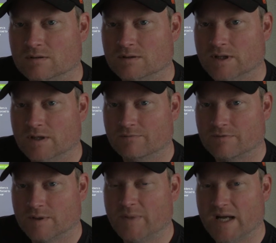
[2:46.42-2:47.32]
you know,
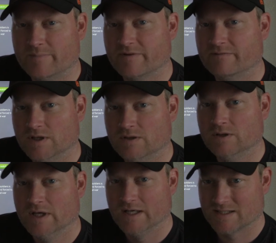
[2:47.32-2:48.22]
for a
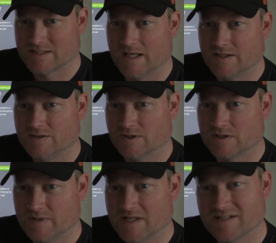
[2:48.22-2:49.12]
pay-per-view, it's not too
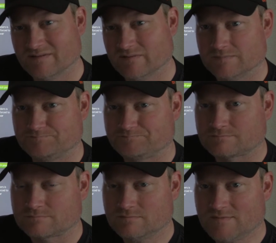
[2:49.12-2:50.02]
expensive.
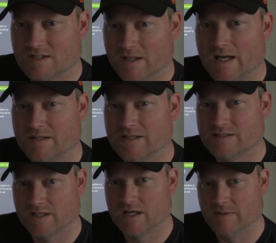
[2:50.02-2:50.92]
A lot of these
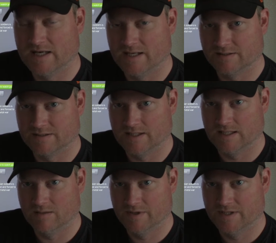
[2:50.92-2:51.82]
that come out
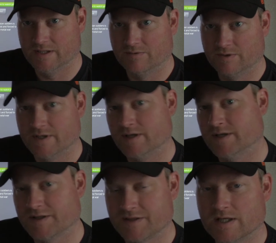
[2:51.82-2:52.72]
when they're in
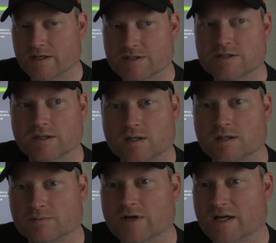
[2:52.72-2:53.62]
the theater still
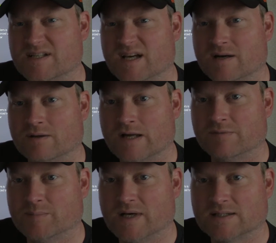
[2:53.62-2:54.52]
are around 10 or
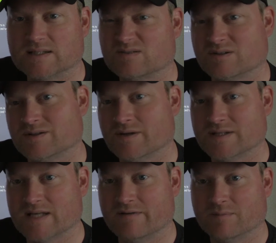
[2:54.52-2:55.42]
11 bucks. This one's only
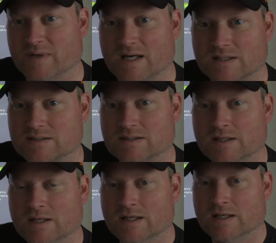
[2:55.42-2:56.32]
7 bucks.
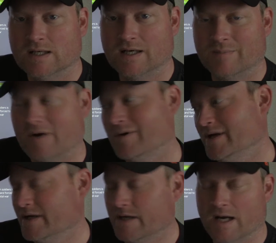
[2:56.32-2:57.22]
I
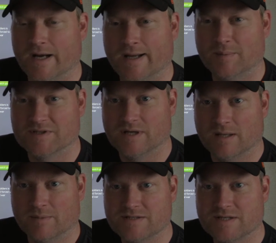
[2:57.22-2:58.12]
rented it on
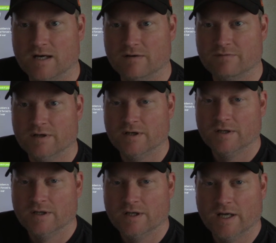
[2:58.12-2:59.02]
Amazon myself.
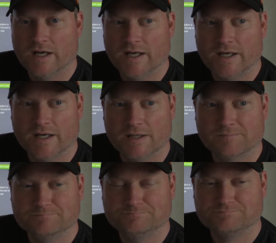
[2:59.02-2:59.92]

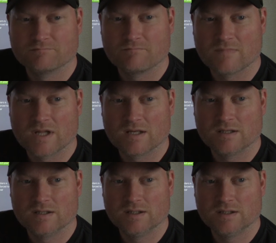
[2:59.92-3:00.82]
And
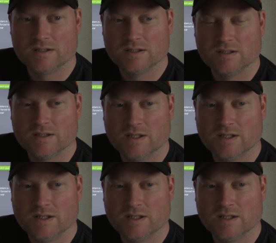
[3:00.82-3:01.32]
you